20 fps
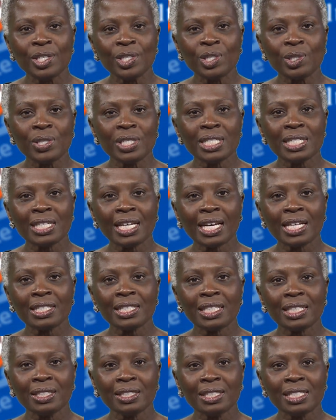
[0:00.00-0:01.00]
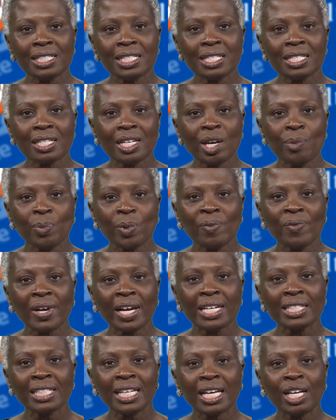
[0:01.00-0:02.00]
to detect illness and
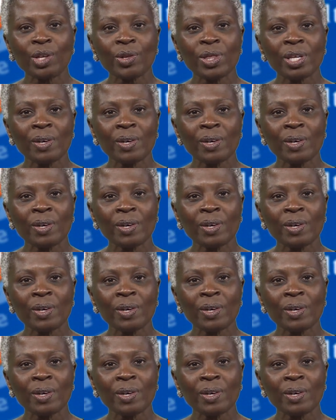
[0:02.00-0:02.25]
provide health